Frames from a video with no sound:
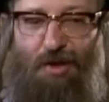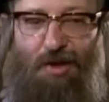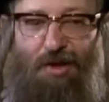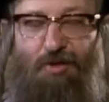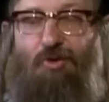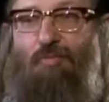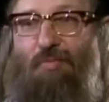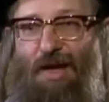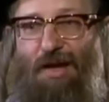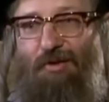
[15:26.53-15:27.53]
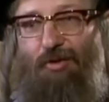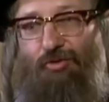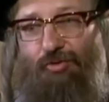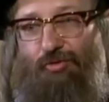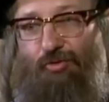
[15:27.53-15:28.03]
inhumane
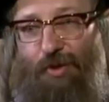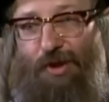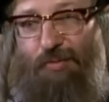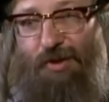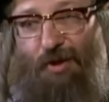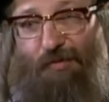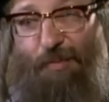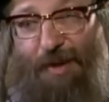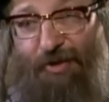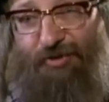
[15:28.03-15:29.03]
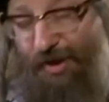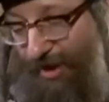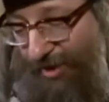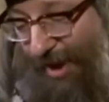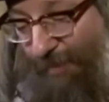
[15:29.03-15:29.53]
treatment of the Palestinians. And